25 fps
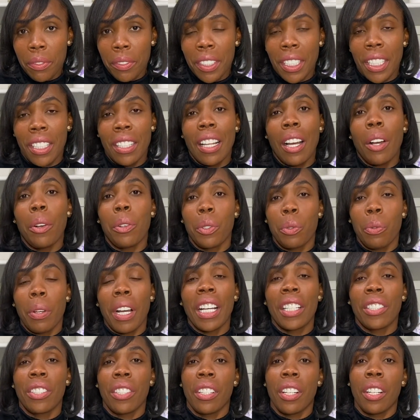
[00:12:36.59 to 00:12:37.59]
And that was
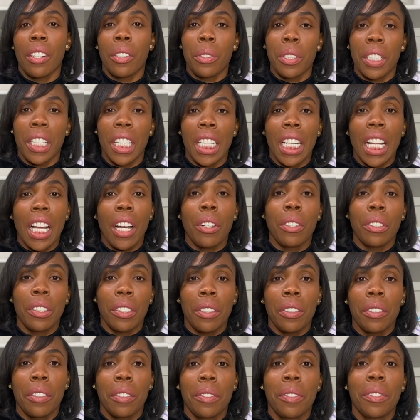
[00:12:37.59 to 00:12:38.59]
why I started looking out.
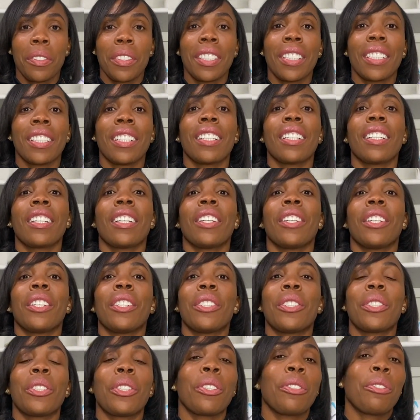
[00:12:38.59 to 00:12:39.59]

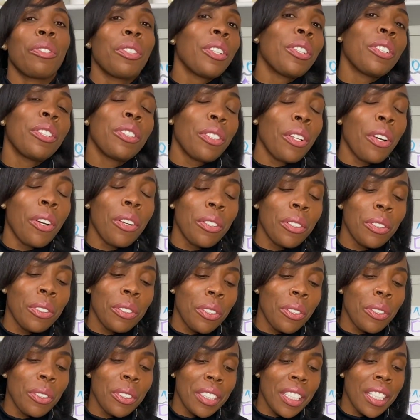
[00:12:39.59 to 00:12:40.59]
So if you
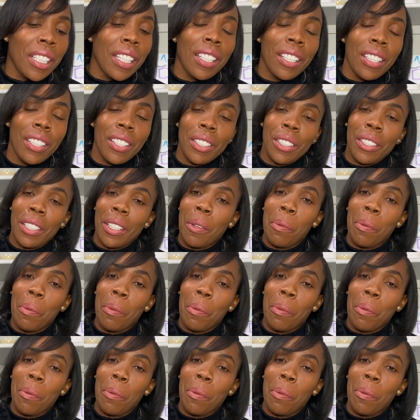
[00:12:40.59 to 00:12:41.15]
don't think